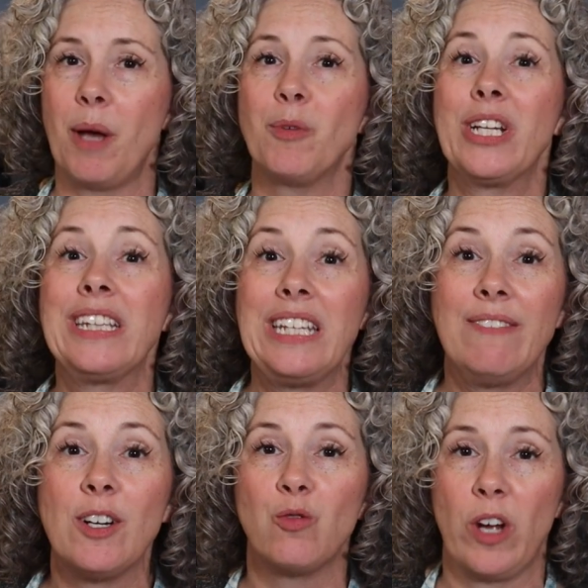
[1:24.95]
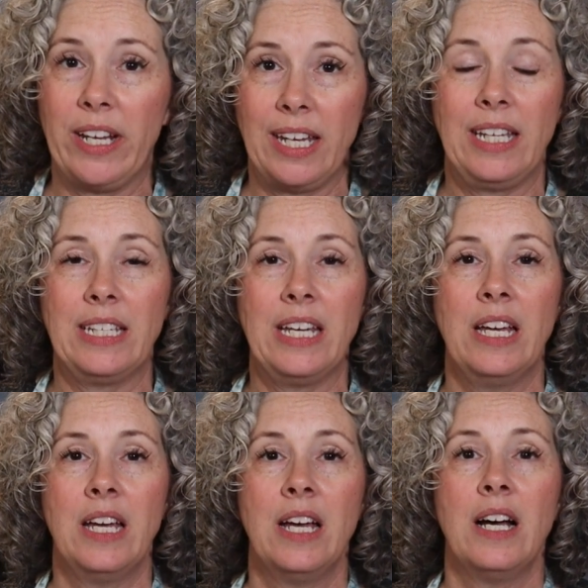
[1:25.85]
I'm going to leave it running
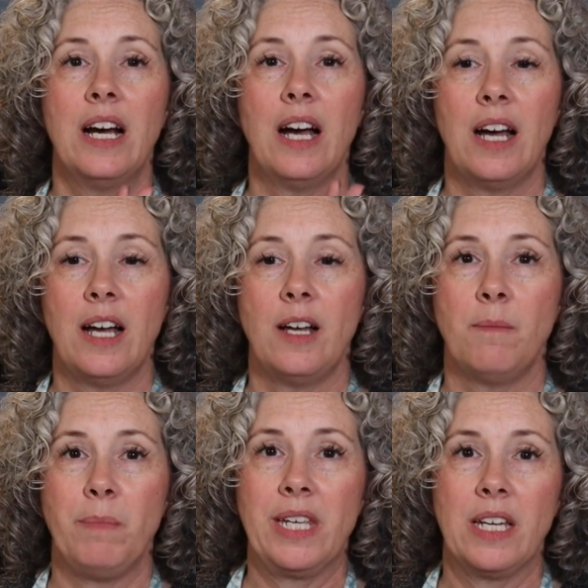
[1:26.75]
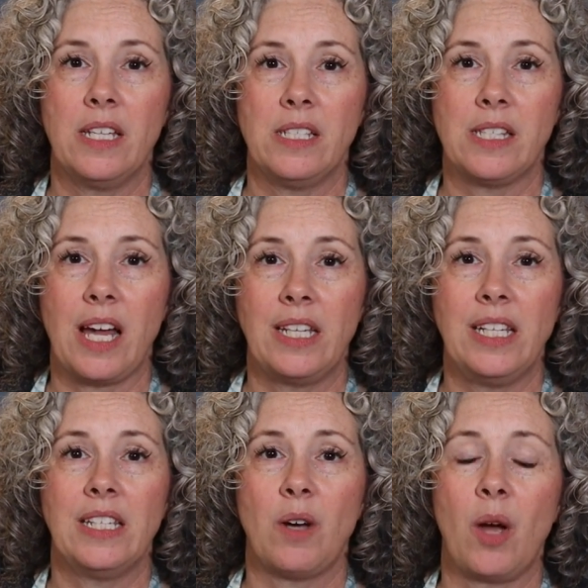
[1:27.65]
uh, because I
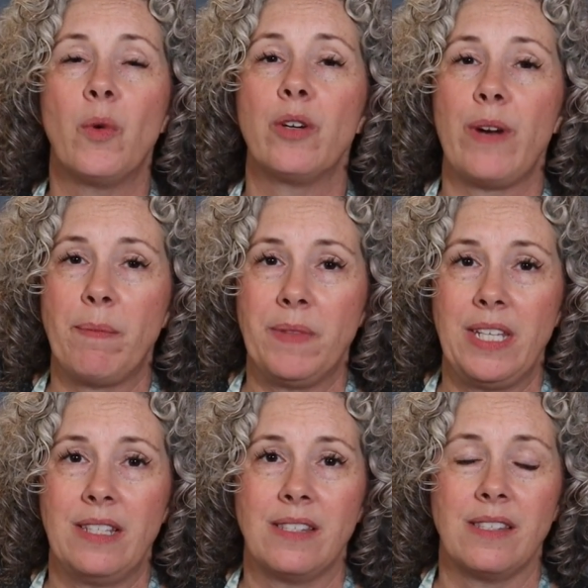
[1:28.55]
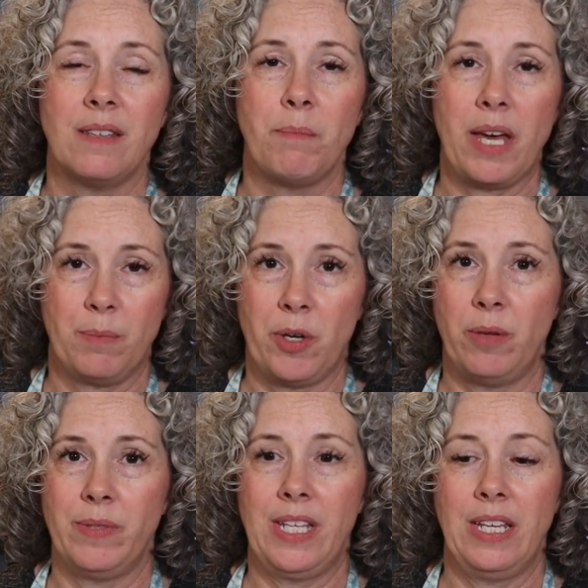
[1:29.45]
need I want to wrap these bath
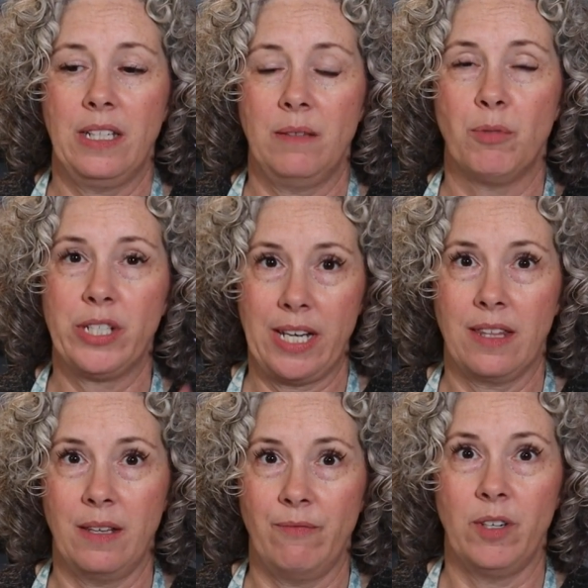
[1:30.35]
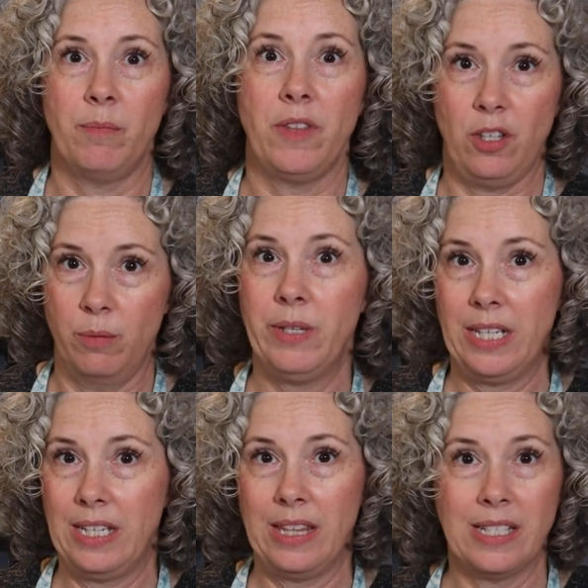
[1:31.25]
bombs and protect them from the
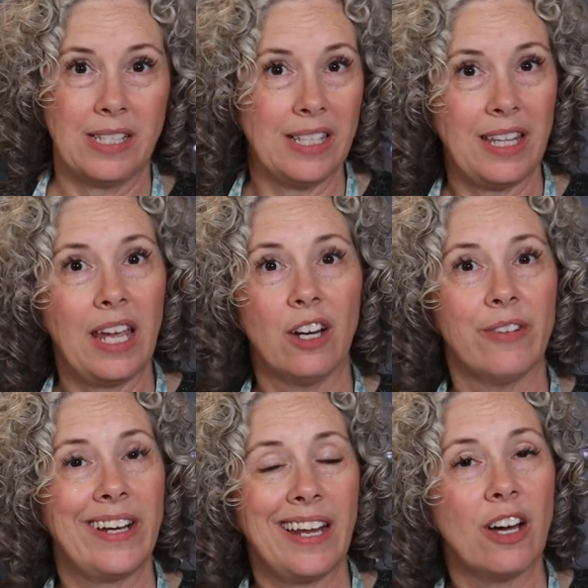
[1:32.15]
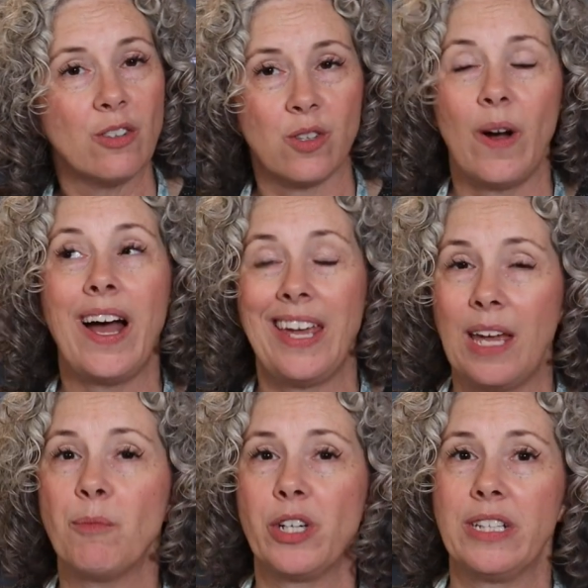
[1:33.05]
humidity that's in the air right now. So I
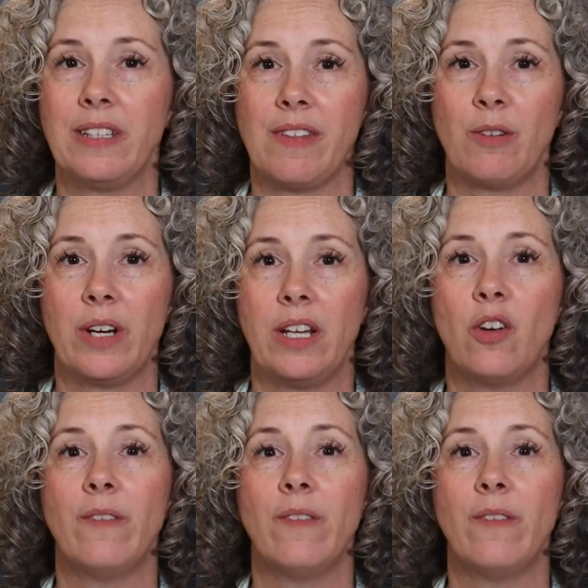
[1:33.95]
am going to leave that running.